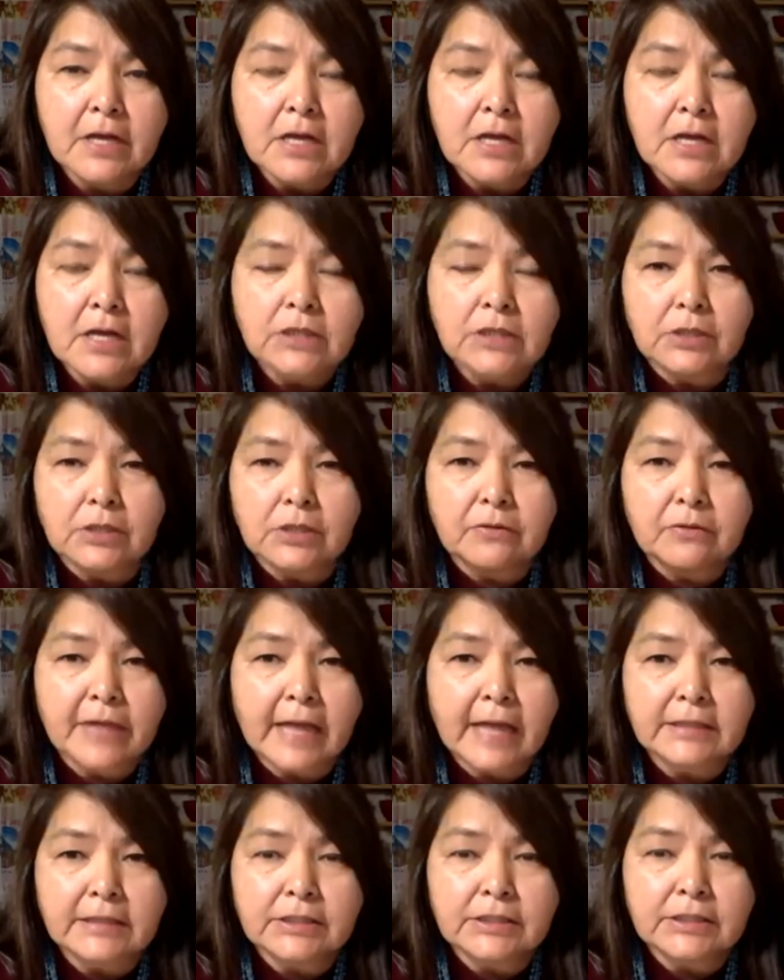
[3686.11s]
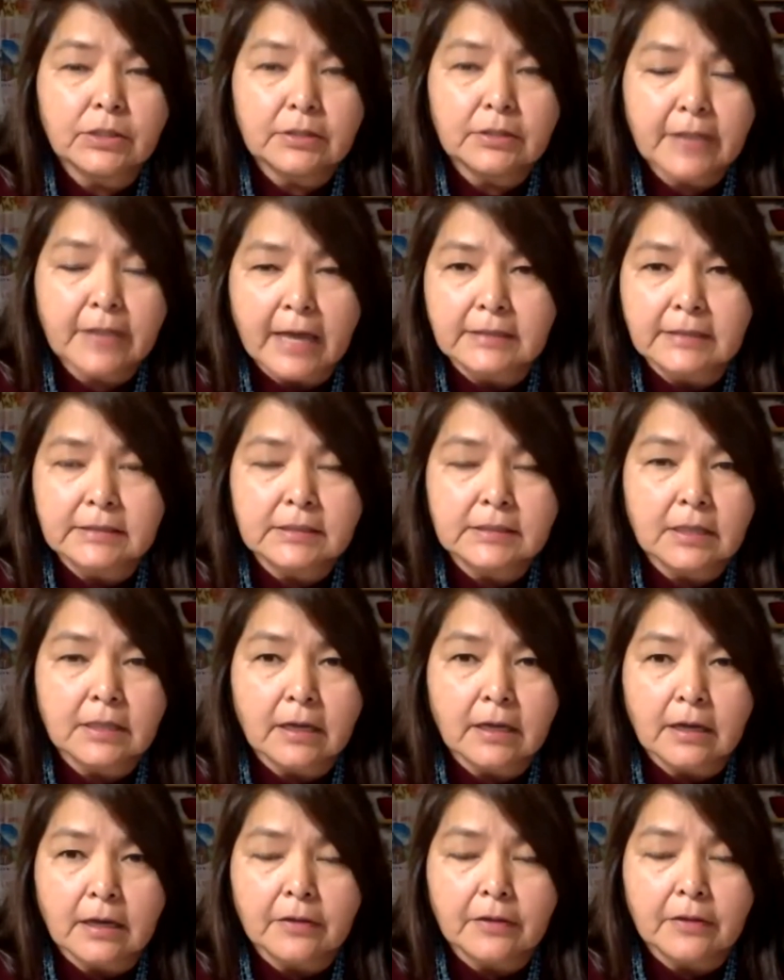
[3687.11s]
So that's
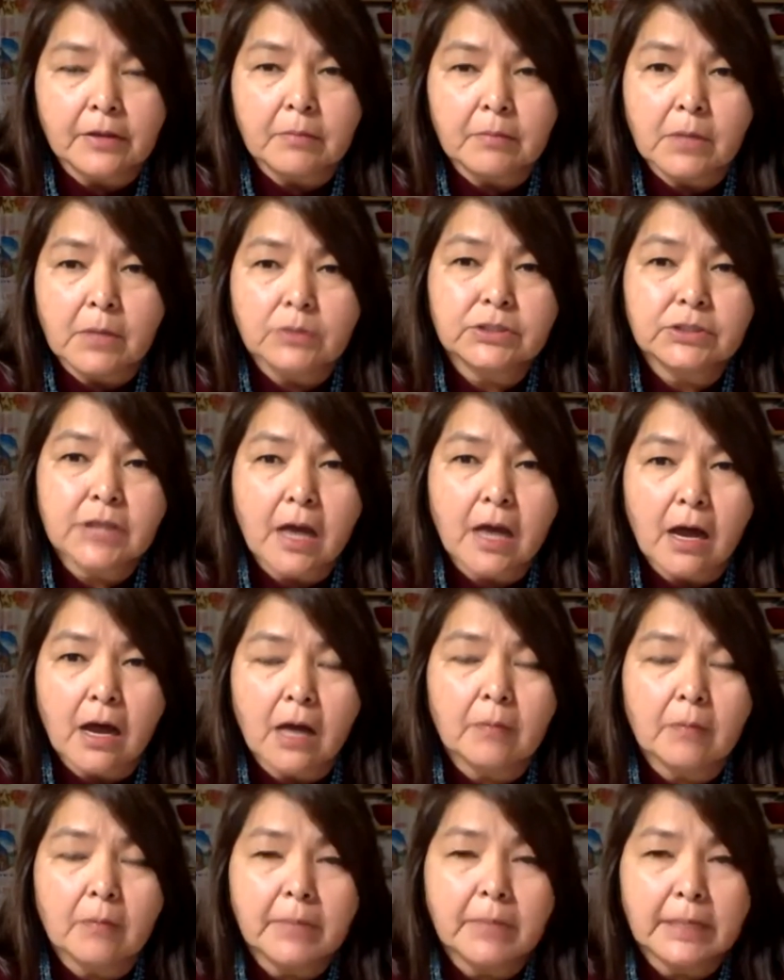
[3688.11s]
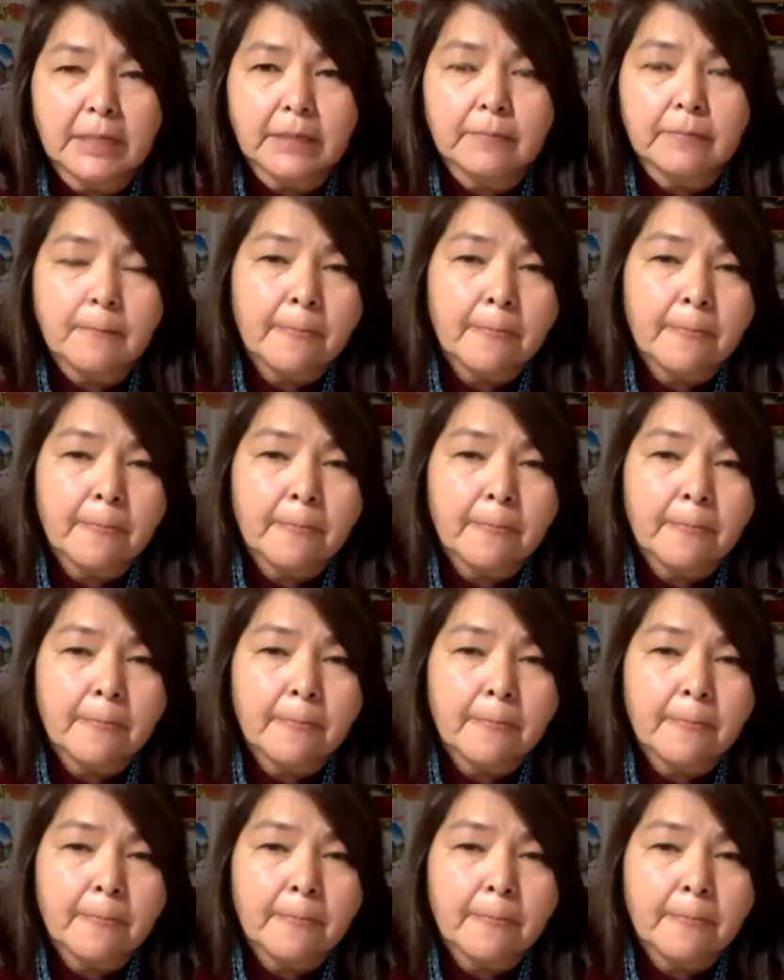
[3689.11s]
the most common.